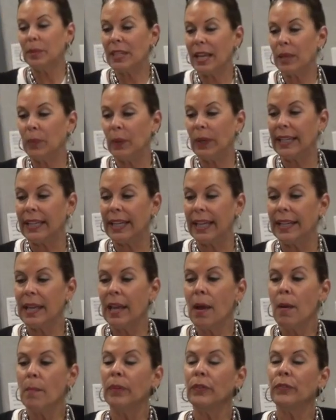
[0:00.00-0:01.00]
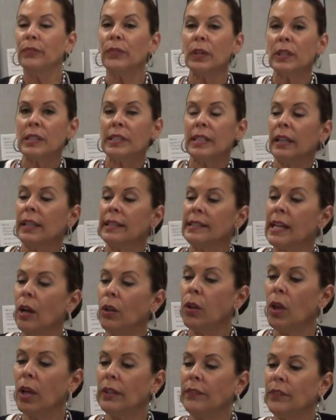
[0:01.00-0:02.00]
Day weekend. But first, tell us, how
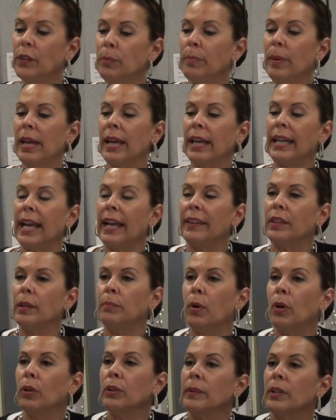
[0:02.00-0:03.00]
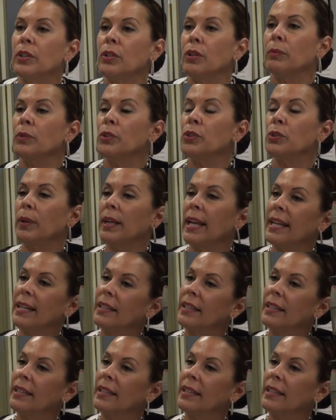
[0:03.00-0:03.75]
long have you been at the Boca Raton Resort and